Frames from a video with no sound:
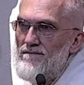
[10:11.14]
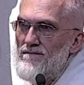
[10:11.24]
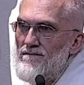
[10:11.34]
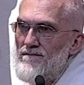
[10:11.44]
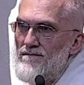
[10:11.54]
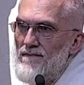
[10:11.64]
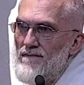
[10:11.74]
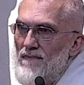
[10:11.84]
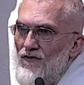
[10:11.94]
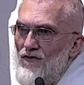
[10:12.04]
So that
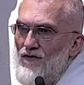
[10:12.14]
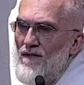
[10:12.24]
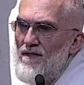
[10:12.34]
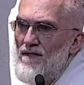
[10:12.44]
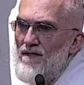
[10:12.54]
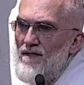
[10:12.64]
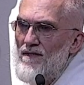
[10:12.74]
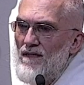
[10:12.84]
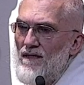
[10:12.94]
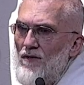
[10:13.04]
the cult of
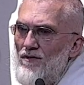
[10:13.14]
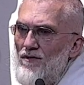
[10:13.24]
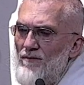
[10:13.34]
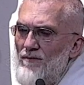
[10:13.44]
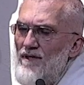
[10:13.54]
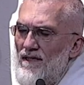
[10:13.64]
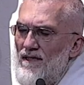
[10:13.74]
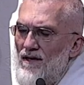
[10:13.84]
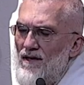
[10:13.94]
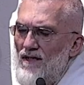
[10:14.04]
impurity in our
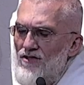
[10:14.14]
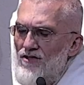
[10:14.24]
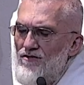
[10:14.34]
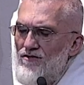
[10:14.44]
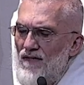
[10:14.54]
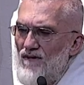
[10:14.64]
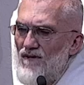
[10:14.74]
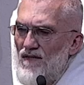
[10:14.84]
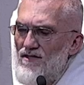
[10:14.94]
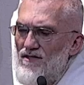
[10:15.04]
country has led to